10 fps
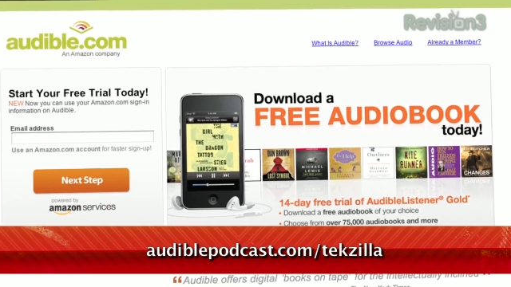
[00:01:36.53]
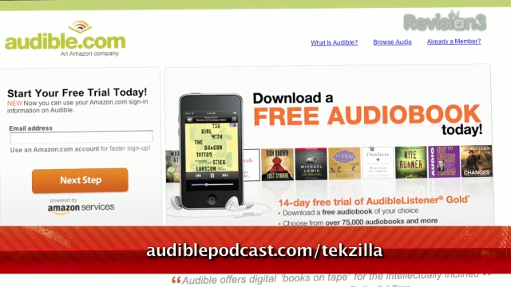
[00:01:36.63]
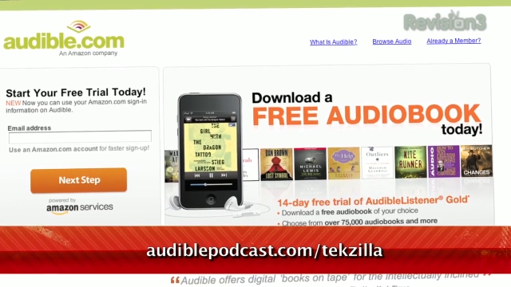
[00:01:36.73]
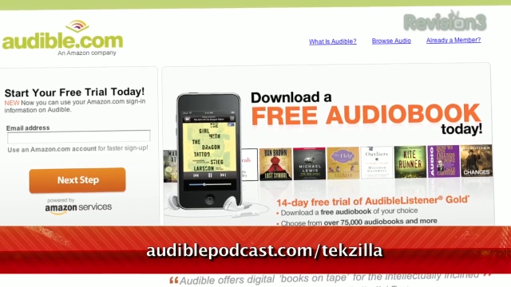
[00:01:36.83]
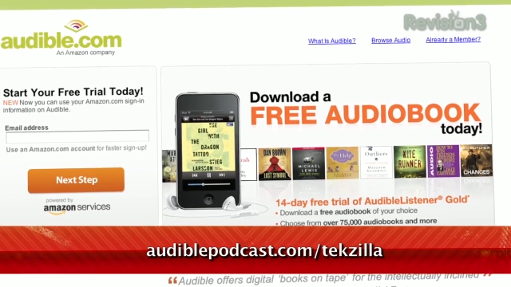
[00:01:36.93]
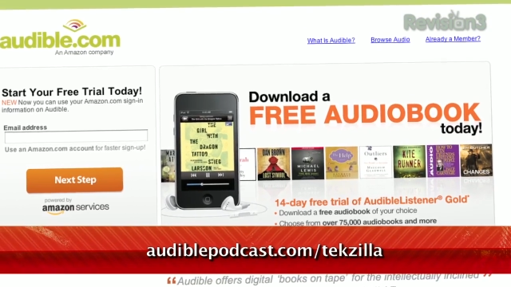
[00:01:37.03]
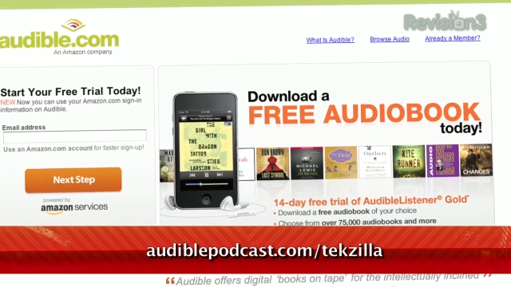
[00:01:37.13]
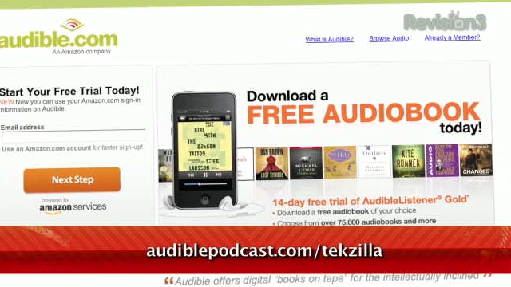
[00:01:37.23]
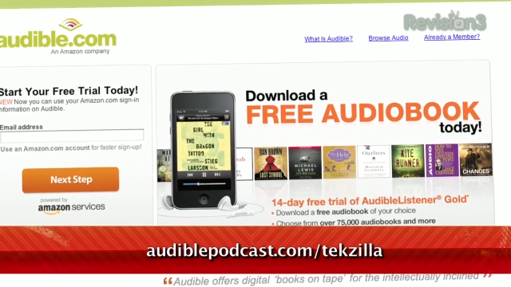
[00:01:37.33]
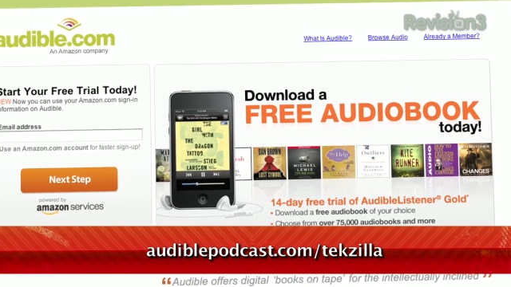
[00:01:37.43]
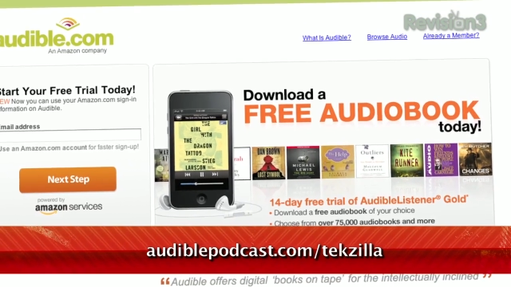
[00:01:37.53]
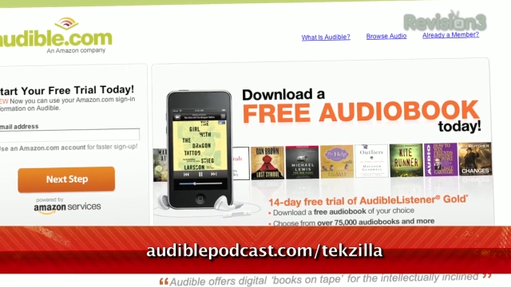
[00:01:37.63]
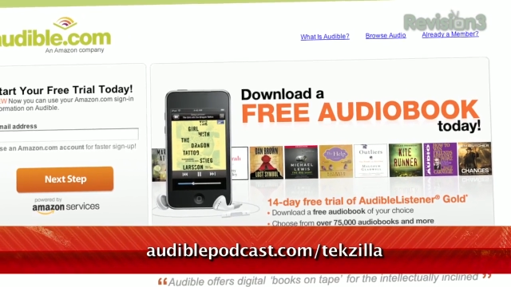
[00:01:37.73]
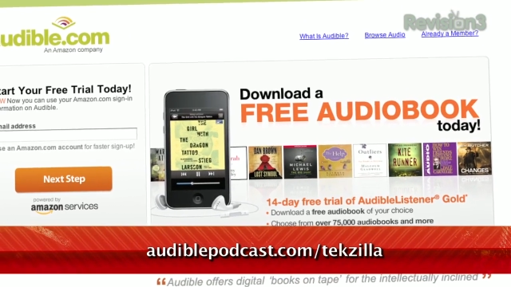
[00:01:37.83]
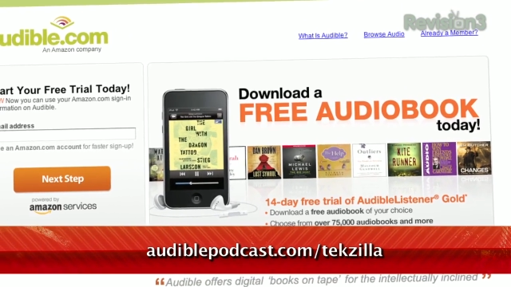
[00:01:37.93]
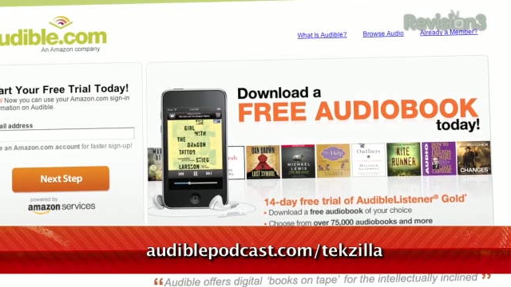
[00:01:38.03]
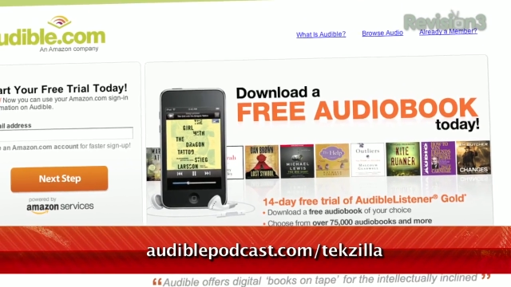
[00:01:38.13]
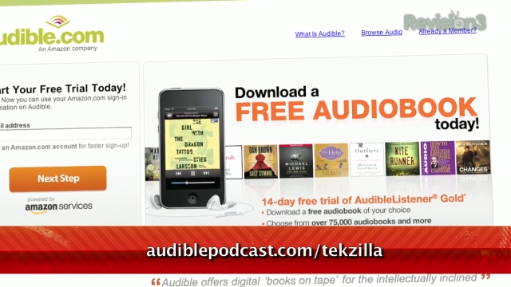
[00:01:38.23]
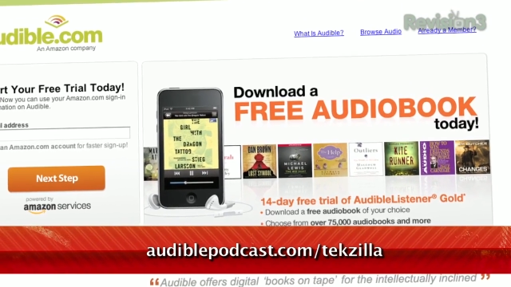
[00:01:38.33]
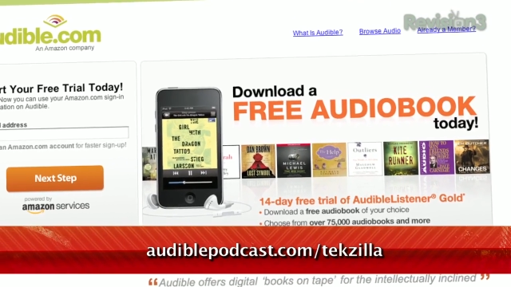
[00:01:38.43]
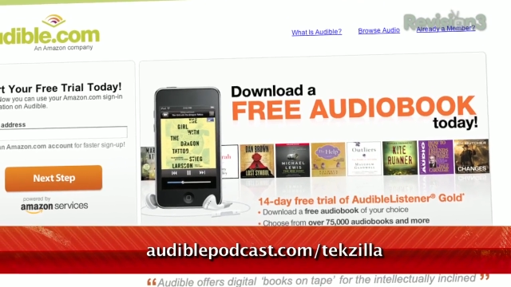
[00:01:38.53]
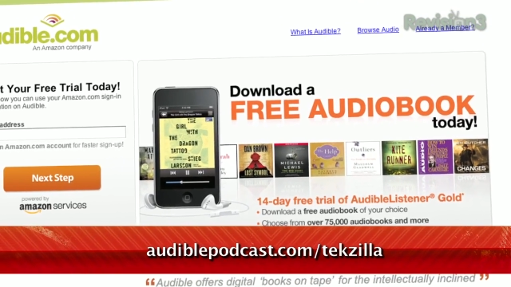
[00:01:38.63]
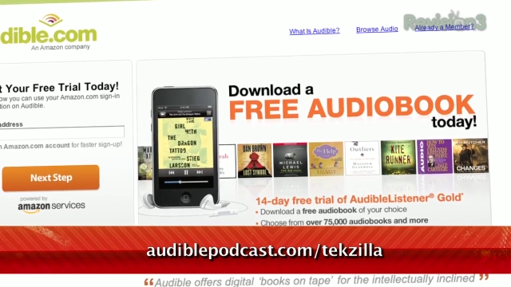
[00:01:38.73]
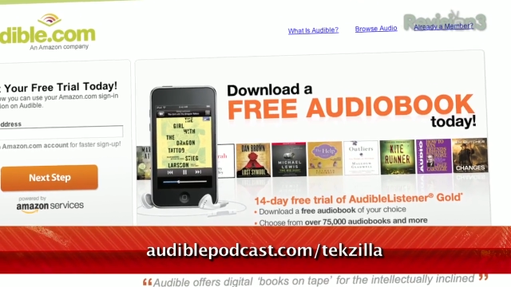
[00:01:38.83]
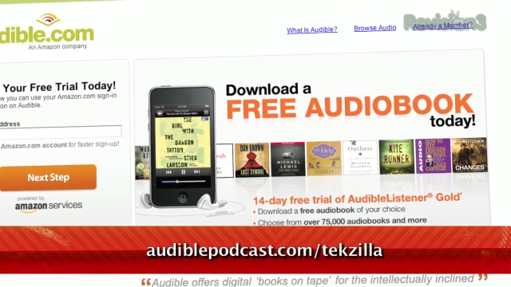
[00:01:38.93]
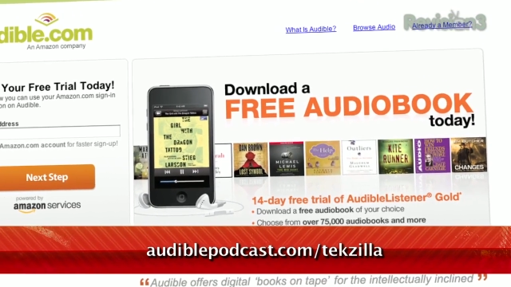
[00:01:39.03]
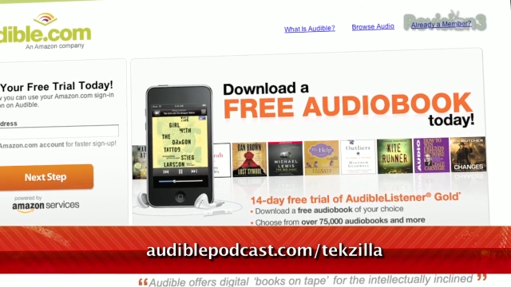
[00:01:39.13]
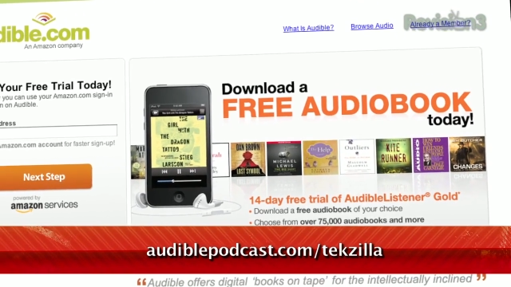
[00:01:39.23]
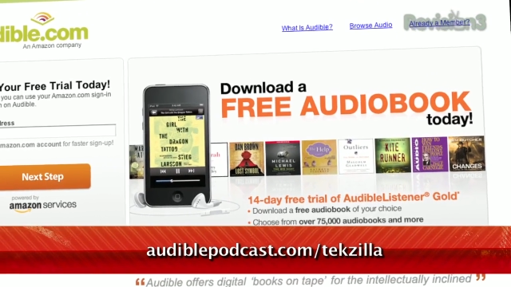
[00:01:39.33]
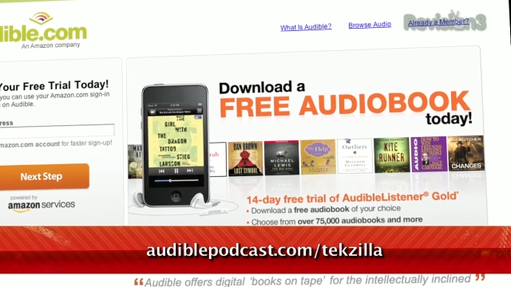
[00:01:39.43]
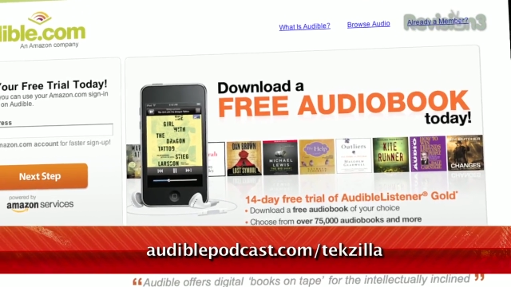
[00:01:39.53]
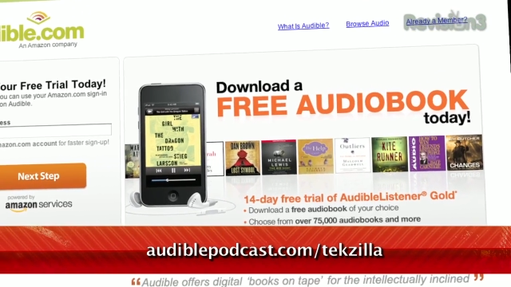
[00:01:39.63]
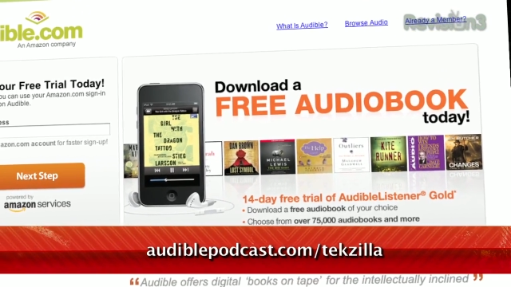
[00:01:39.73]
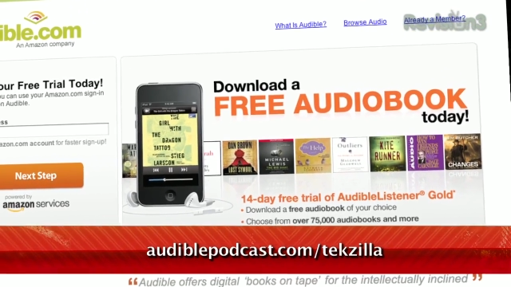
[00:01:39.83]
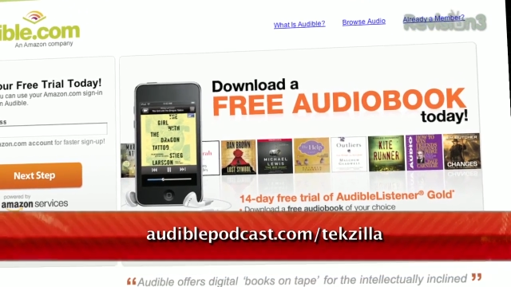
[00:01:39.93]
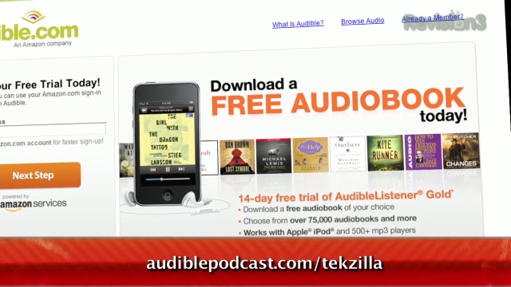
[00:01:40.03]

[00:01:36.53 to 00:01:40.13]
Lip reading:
[unreadable: no face in view]